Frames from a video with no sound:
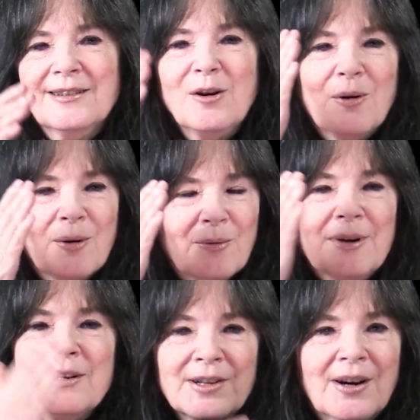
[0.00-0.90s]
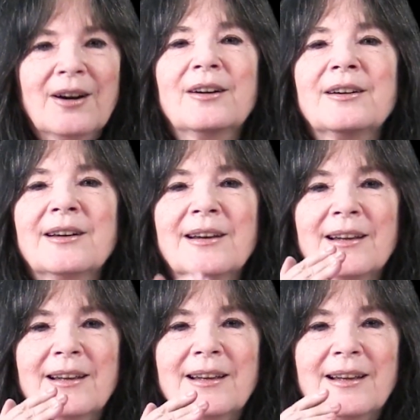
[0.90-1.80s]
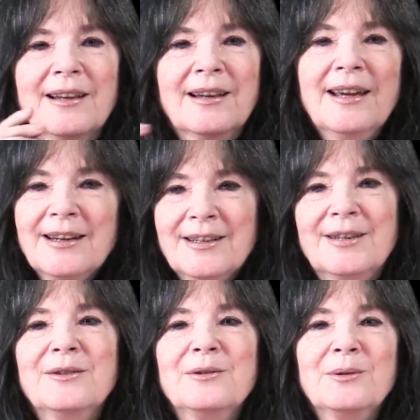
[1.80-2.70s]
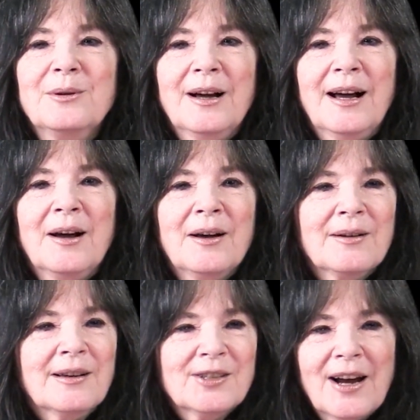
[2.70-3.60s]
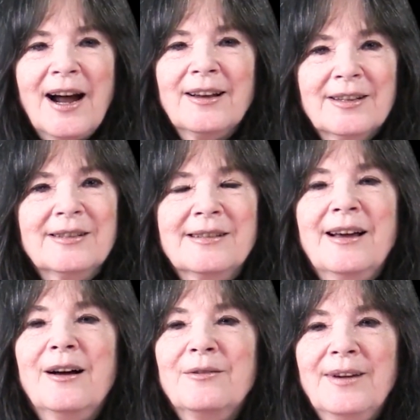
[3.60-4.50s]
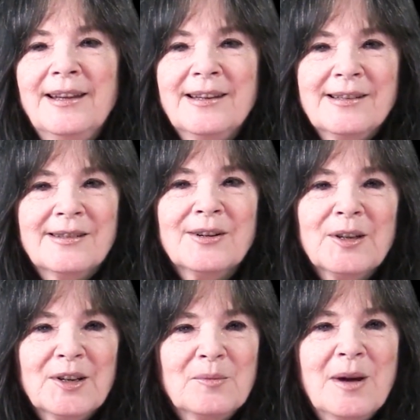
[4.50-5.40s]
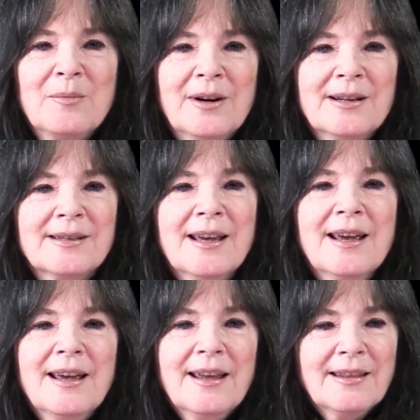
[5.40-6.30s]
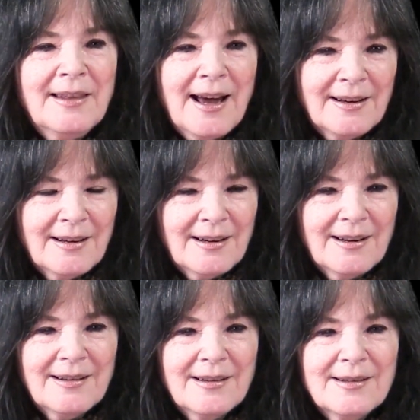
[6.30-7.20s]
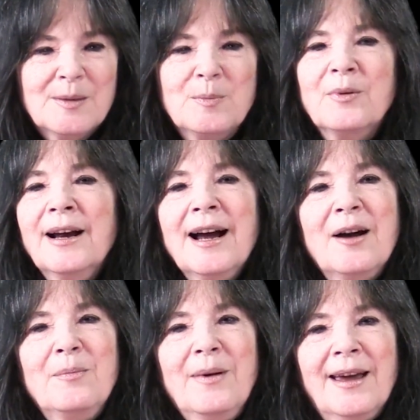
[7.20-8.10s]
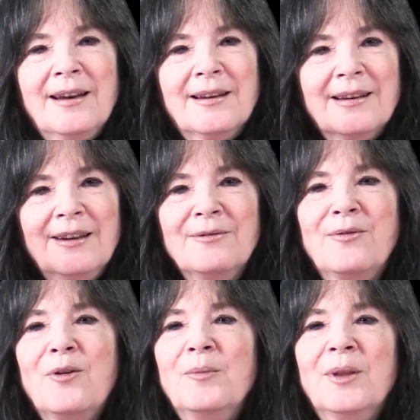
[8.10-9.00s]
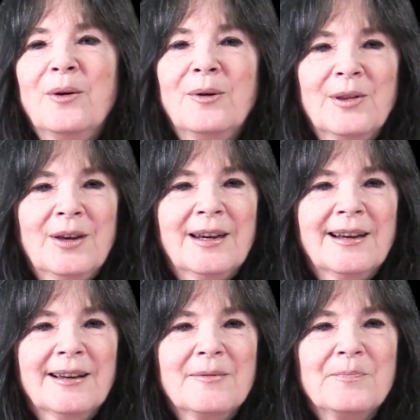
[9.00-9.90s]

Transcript: or return into childhood self and these earlier memories that spring up and inform the whole thing.